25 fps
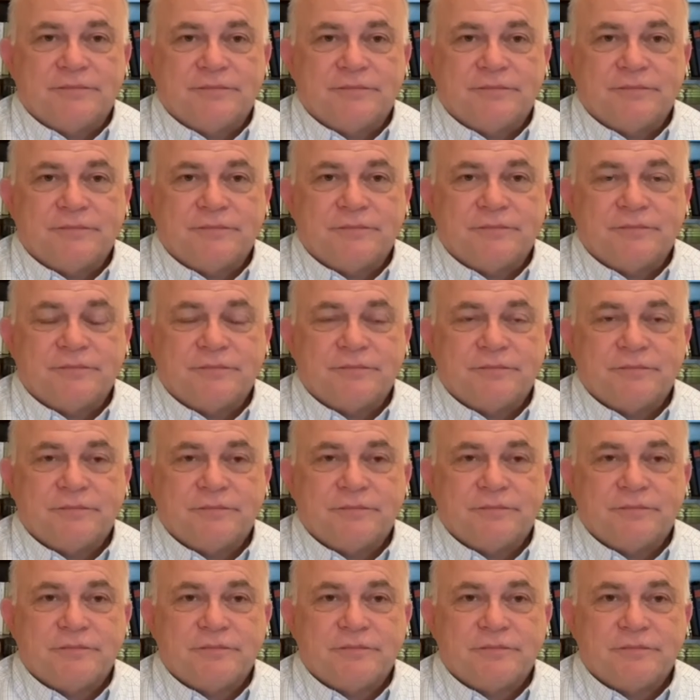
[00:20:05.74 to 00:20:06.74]

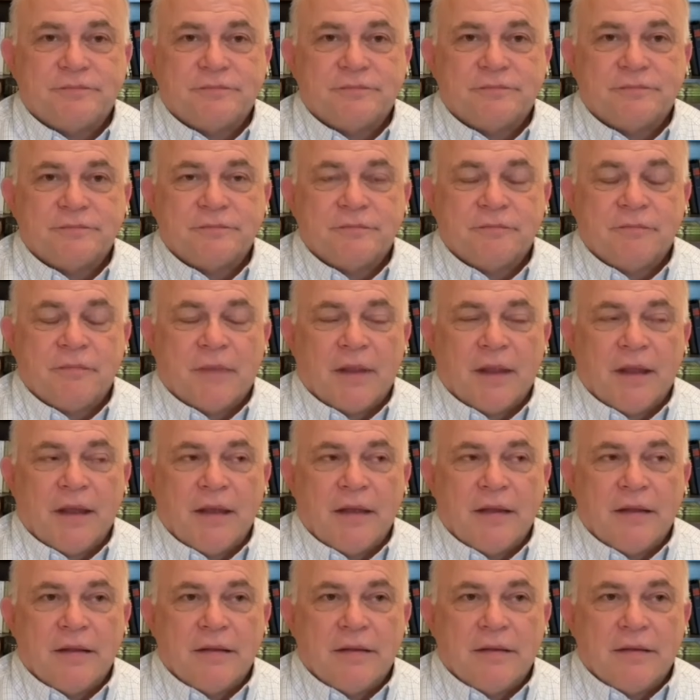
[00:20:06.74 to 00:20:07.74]

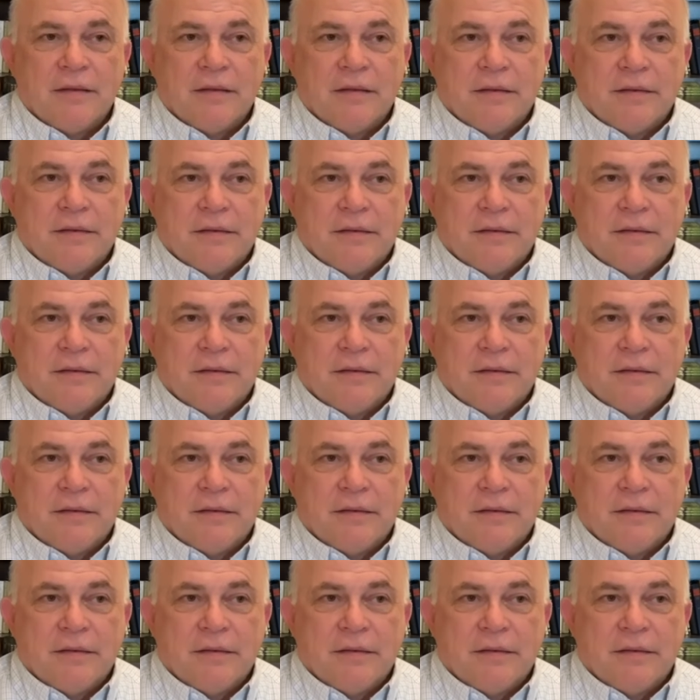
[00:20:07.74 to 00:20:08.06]
(no one is talking)